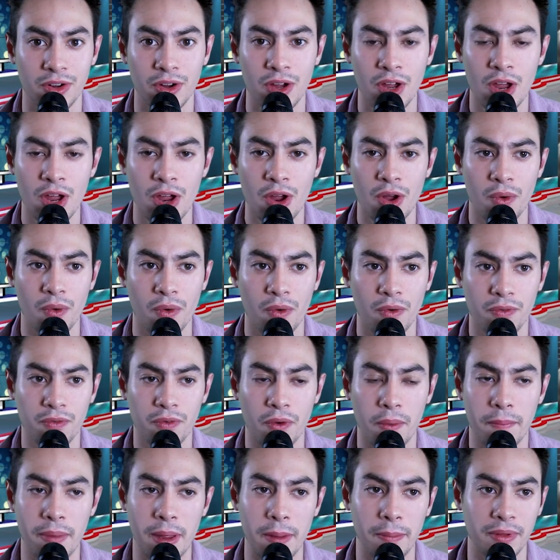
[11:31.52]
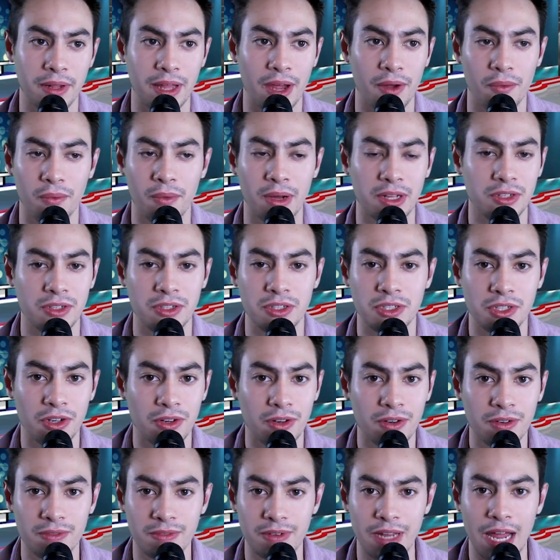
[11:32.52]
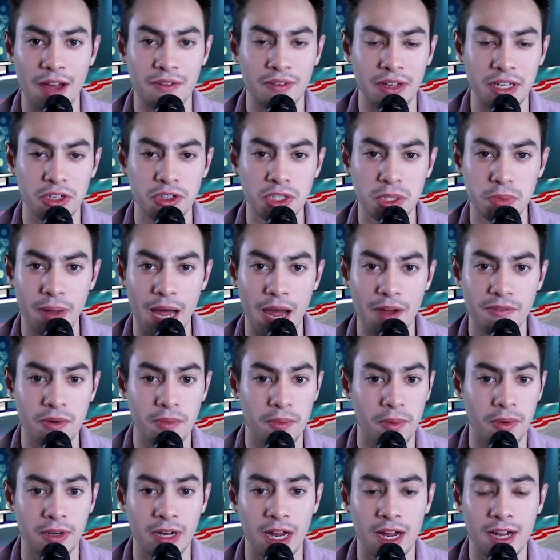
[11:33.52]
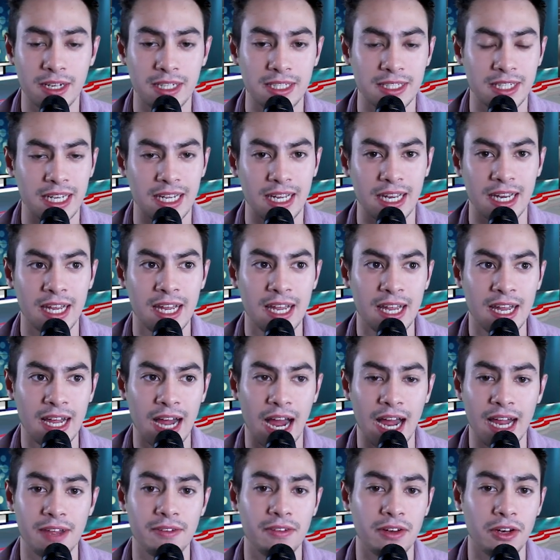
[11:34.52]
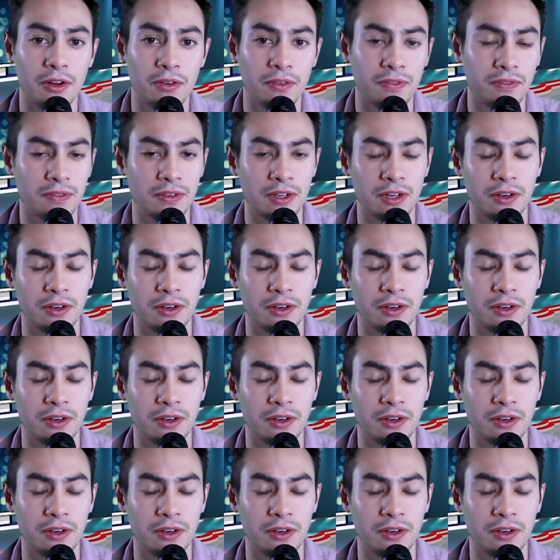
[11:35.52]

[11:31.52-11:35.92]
you know, for people that whether you don't have a huge platform or not, because like I even know,